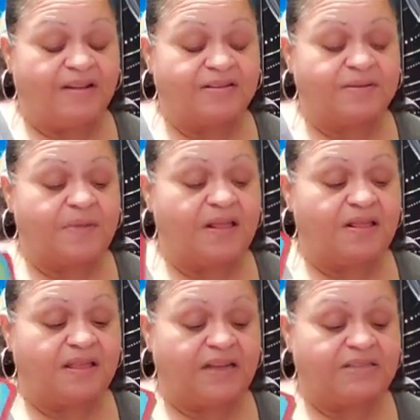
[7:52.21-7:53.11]
There's some
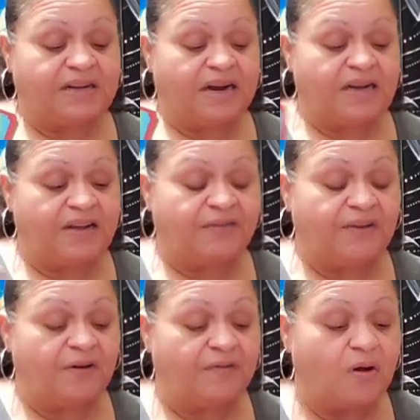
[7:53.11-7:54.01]
other things that I need for
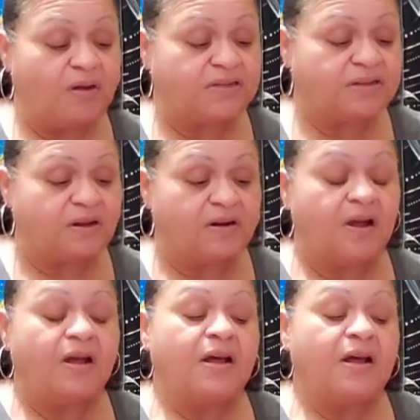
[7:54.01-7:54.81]
you to focus on.